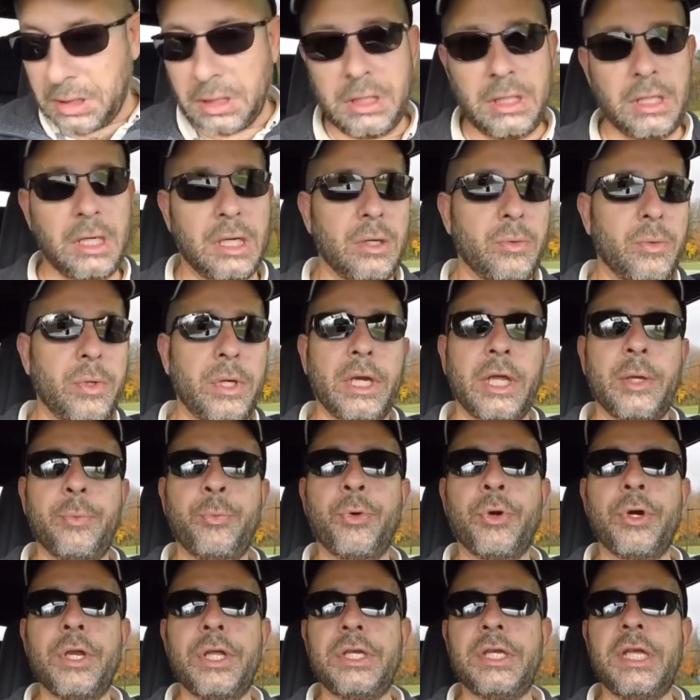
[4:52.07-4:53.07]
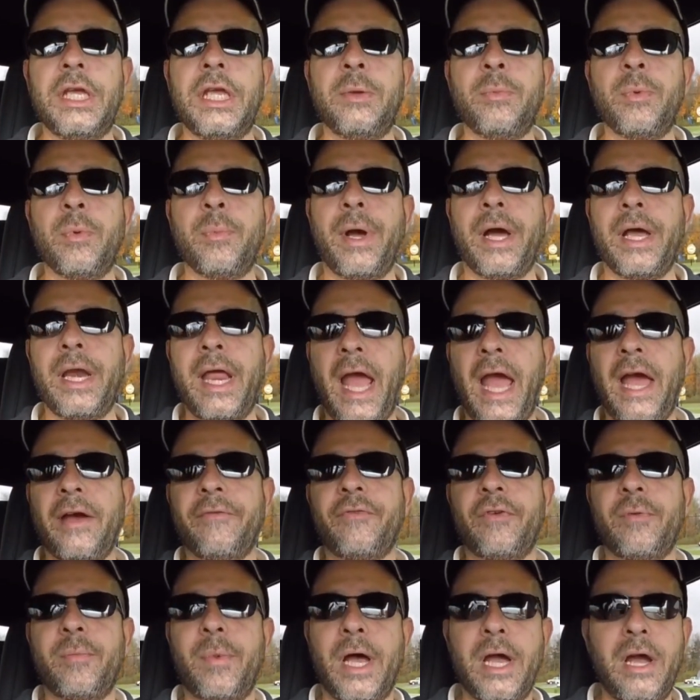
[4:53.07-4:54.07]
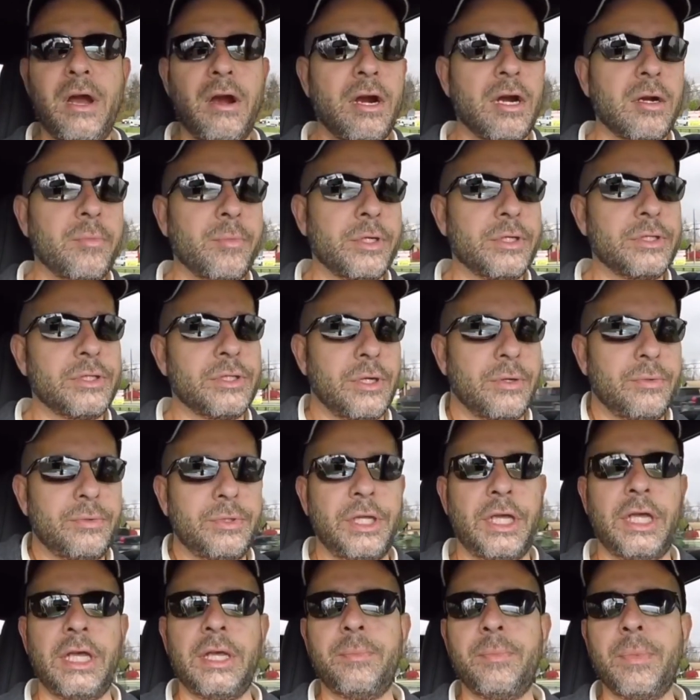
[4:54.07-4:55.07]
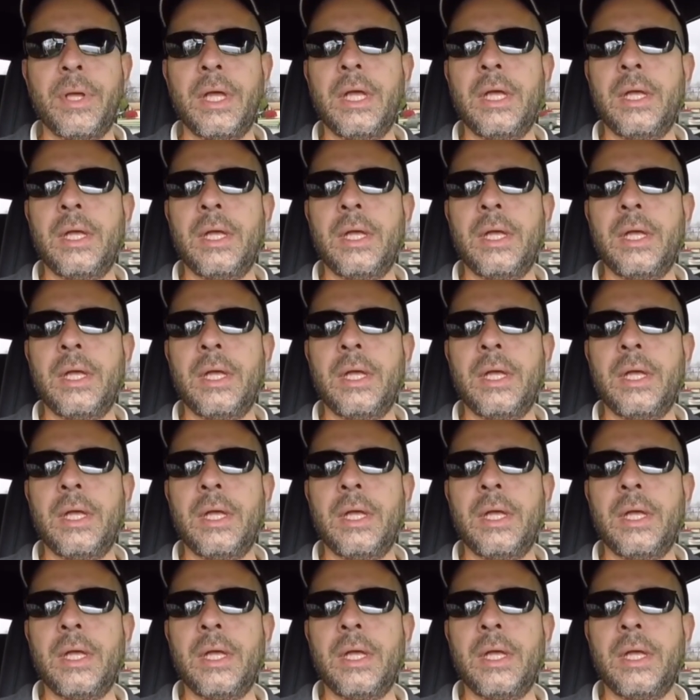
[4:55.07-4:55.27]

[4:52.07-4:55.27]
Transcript: you know, really pretty deep, about half of my arm or so deep.